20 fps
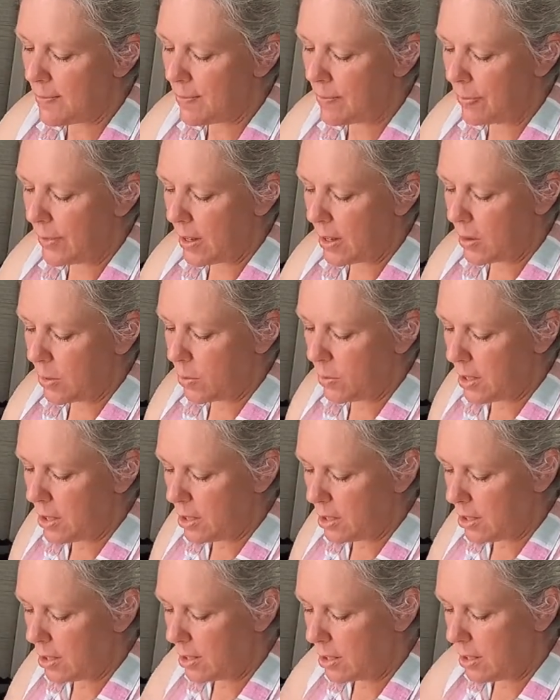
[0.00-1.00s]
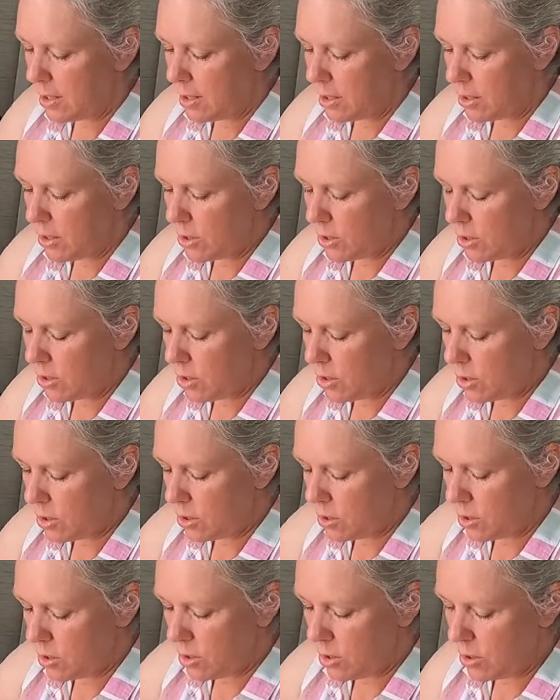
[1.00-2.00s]
1,
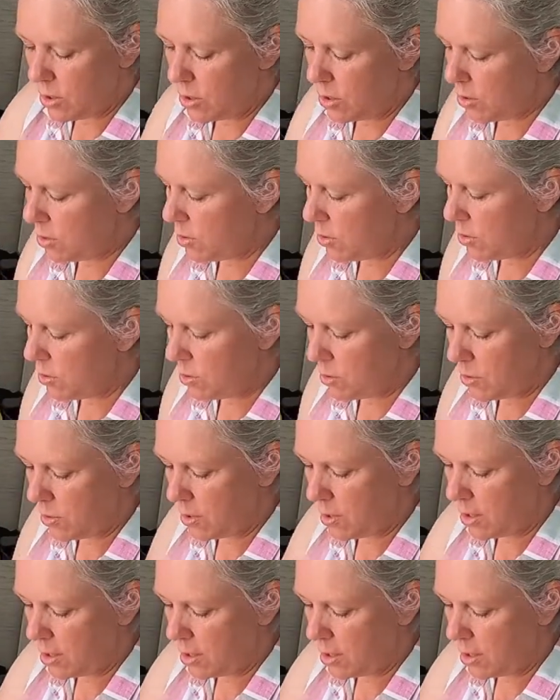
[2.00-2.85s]
2,